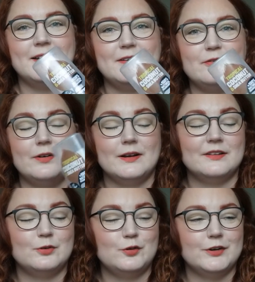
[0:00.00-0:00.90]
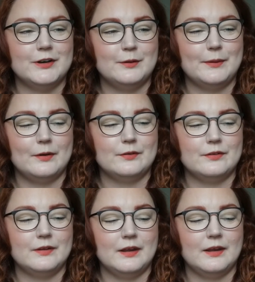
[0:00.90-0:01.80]
Funny story
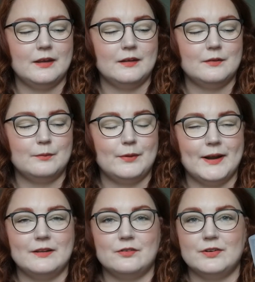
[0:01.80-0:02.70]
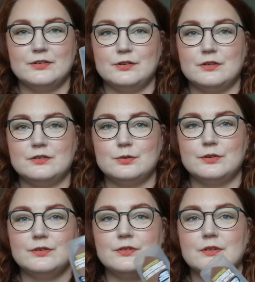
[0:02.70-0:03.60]
about the brand Original
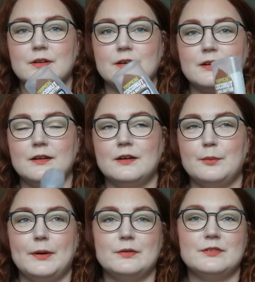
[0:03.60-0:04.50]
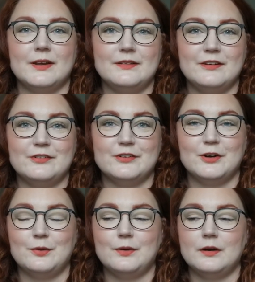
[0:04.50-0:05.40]
Source. About 10 years
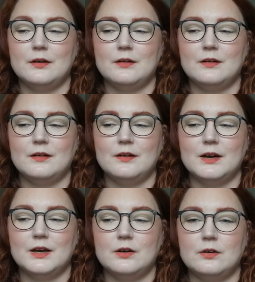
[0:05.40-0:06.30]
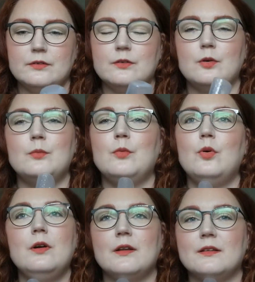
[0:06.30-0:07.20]
ago, no,
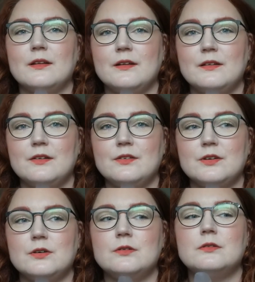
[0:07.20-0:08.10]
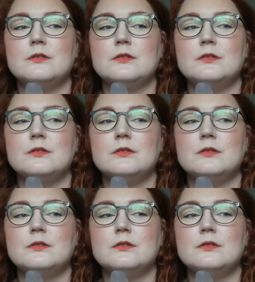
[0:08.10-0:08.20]
more than 10 years ago,